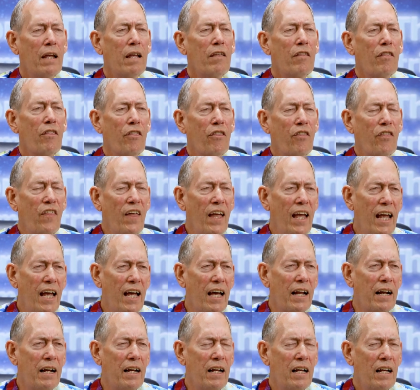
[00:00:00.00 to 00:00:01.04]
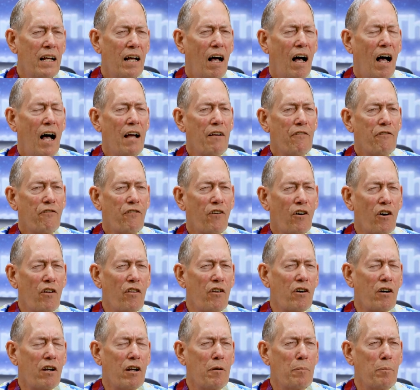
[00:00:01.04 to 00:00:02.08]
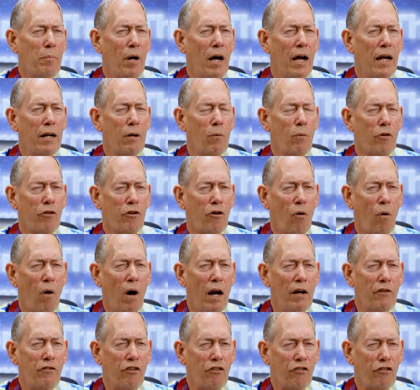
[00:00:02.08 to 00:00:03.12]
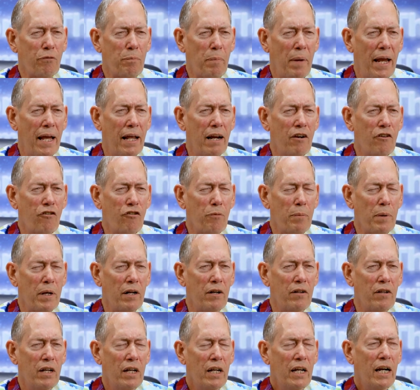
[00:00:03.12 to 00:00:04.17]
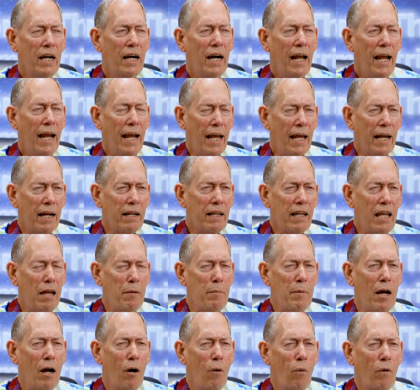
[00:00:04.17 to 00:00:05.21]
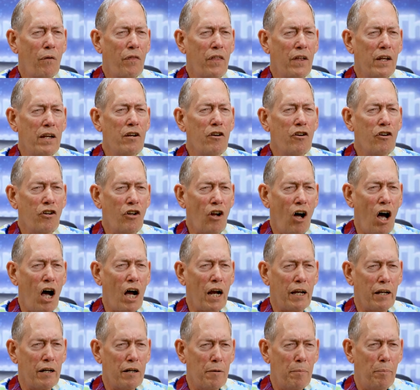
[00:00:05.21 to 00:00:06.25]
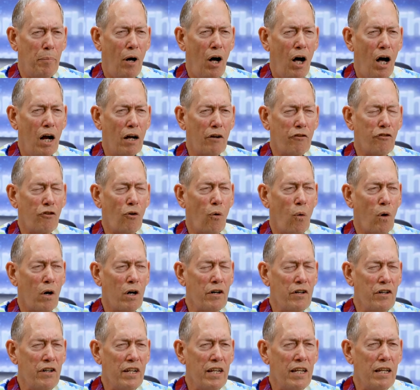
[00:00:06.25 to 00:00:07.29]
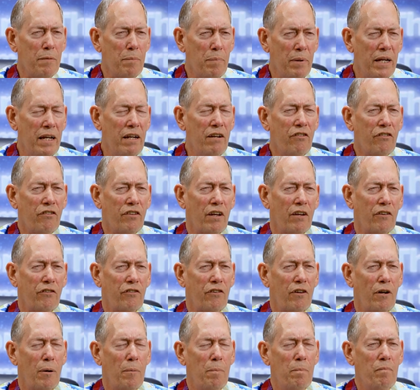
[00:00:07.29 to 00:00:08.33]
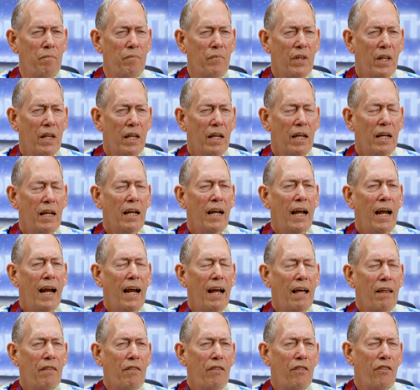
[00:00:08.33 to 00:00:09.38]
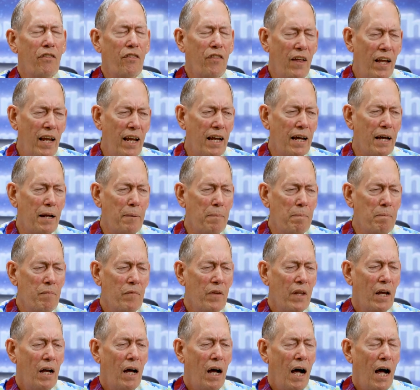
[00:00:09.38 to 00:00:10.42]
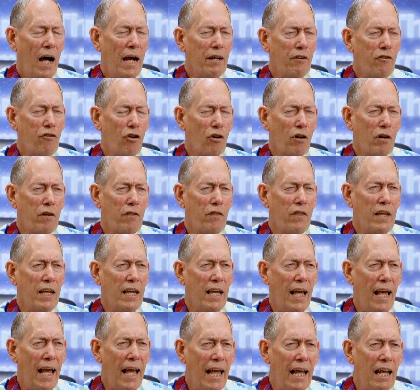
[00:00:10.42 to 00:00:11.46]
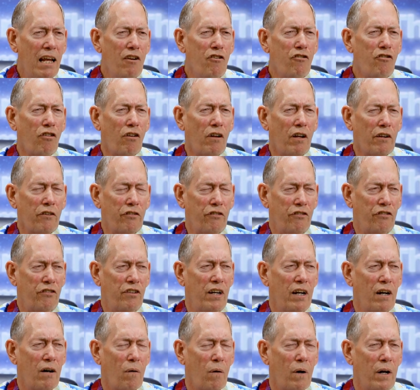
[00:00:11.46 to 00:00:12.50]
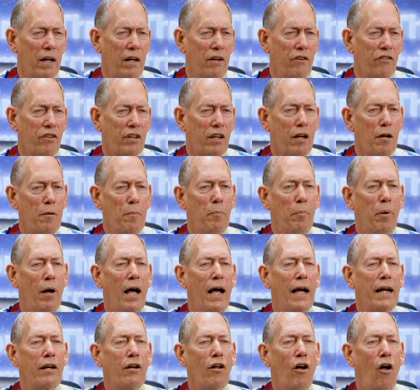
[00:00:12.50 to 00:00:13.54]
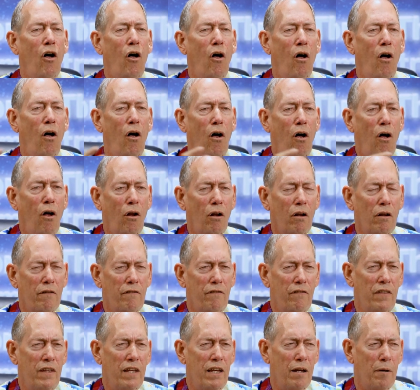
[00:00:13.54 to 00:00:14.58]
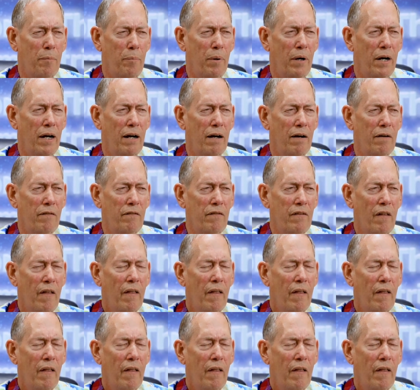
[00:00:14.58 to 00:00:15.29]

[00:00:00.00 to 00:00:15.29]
Then I further combined it with crisis management and came out with the Doc in a Box, or DB system. And then I took the Ageless series, combined all of the above,